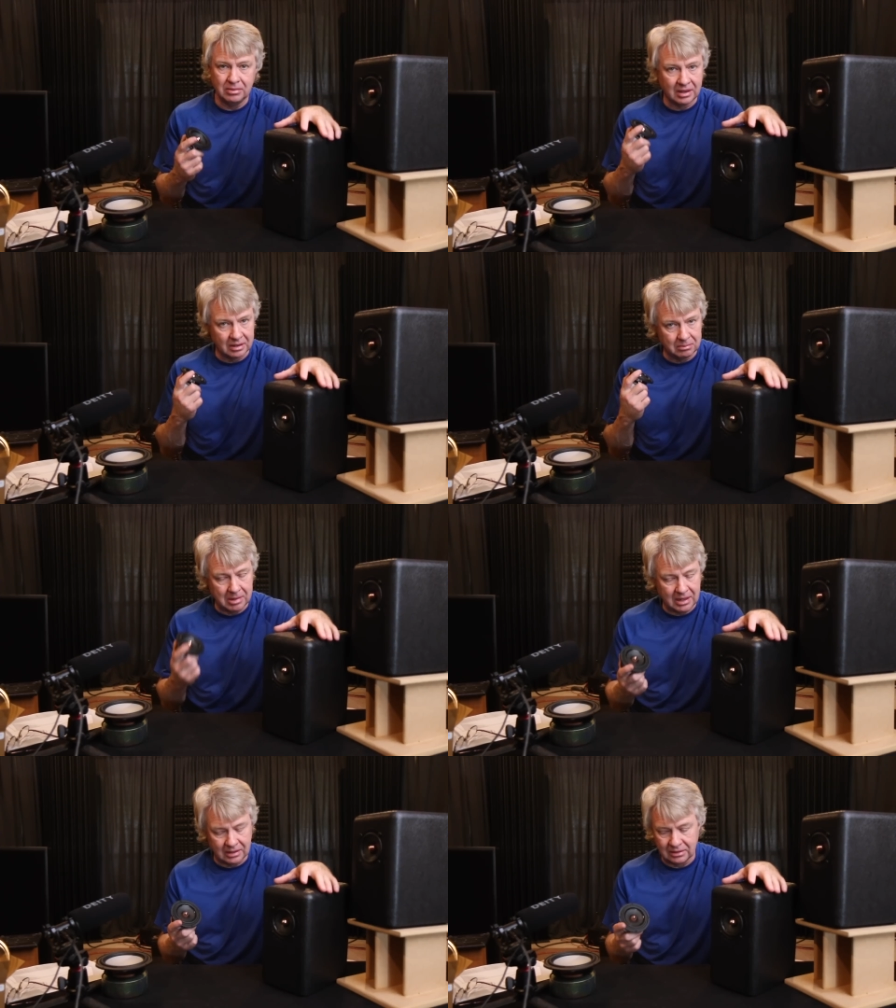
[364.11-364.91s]
that in
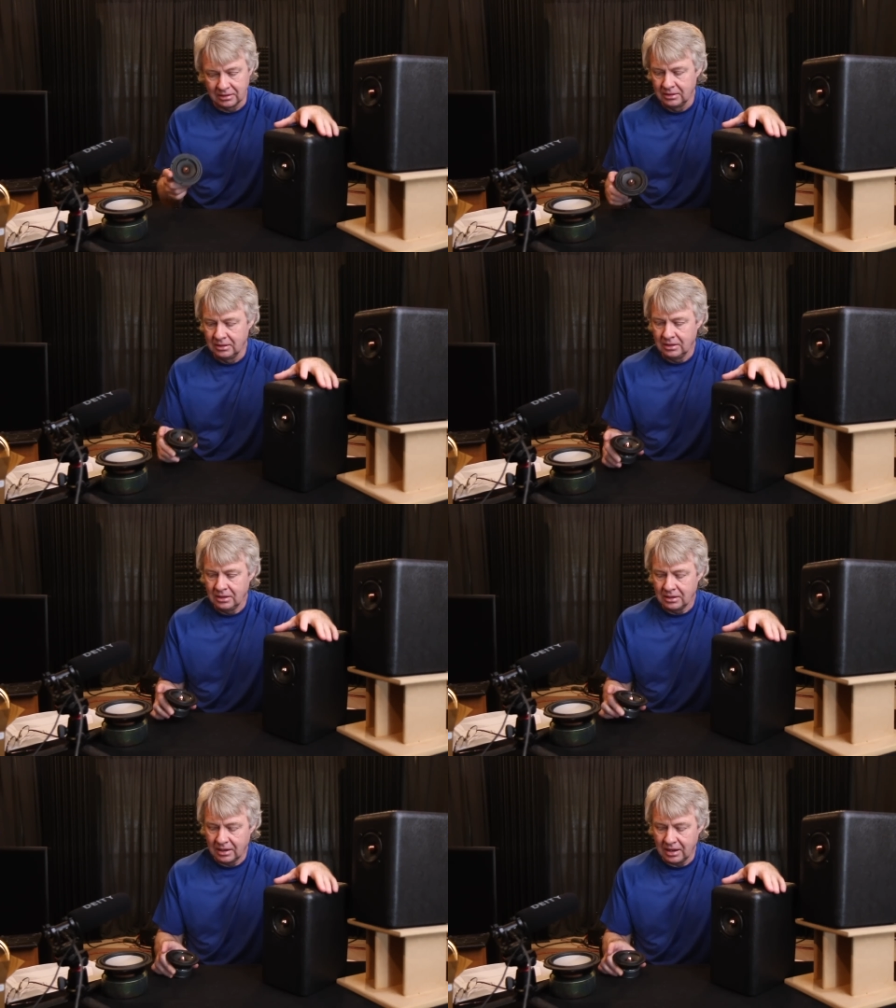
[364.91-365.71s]
mind.
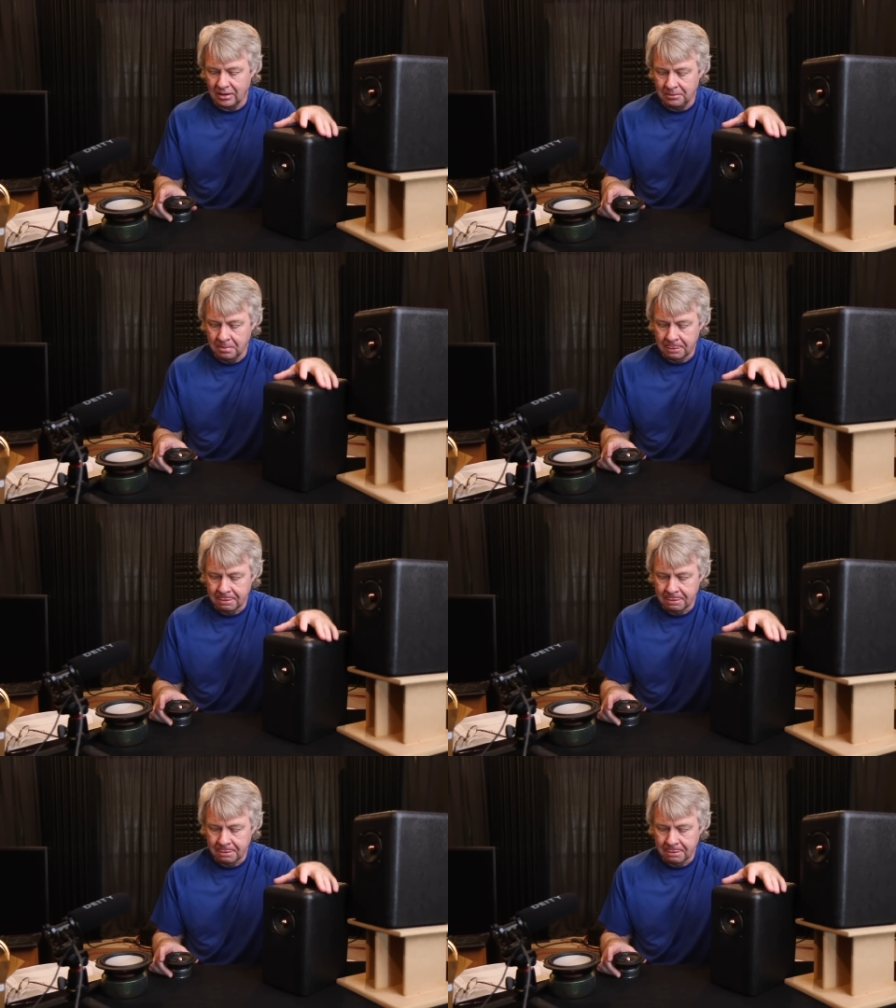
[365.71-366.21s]
Now,